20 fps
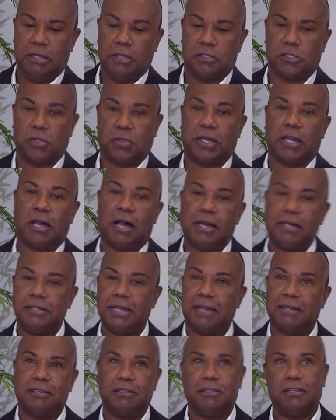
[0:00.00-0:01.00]
So they
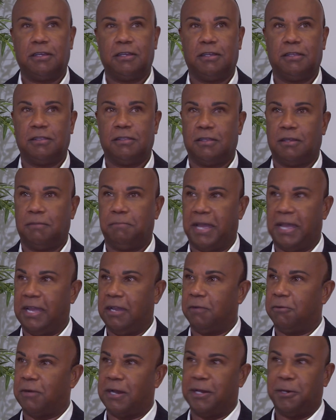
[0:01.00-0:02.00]
contacted the
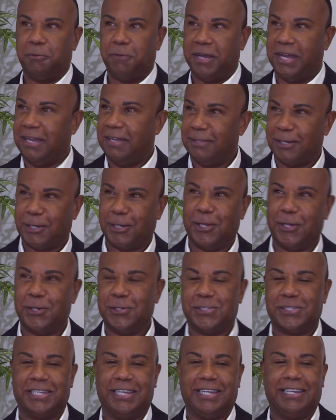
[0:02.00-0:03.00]
bank right away in the
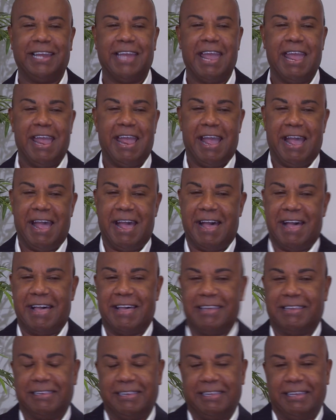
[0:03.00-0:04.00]
closing,
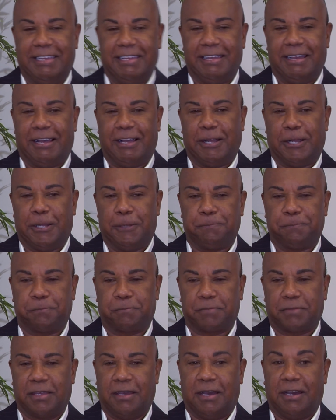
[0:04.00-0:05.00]
and
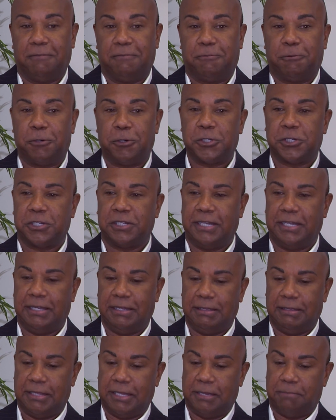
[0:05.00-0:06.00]

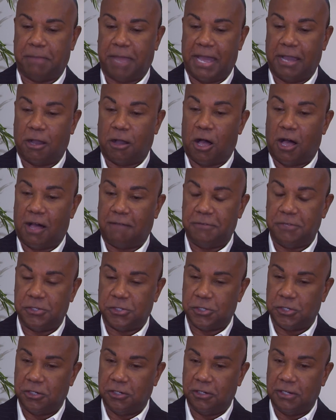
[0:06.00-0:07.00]
unfortunately the bank
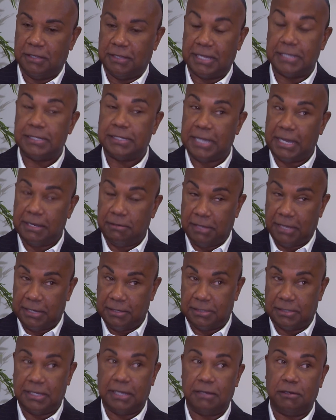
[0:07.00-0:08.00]
officer, they
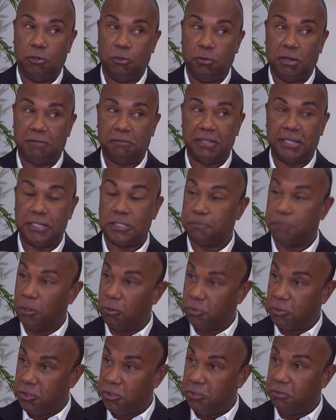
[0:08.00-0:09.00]
said whoever they
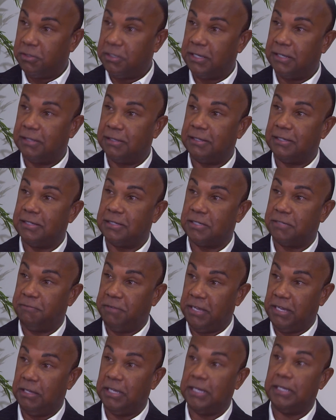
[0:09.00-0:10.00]
spoke to that this
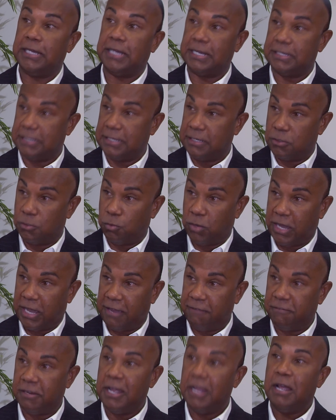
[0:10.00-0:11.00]
fee, yes, it's
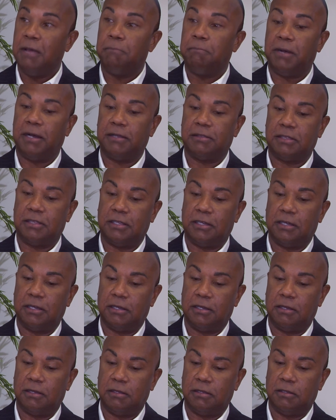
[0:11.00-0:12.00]
waived, but
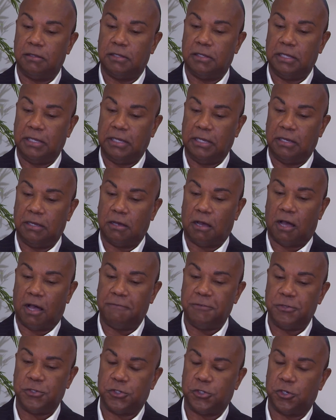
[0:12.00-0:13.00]
the
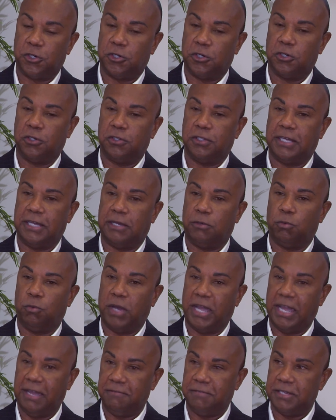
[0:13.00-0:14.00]
officer that
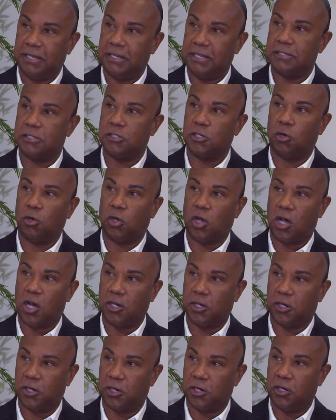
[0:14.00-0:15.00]
waived it is no
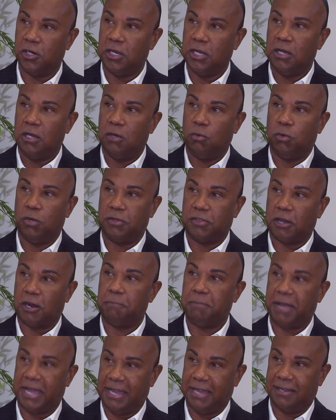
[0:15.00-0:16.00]
longer with our
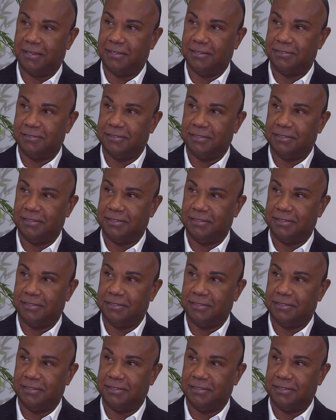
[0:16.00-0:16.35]
bank.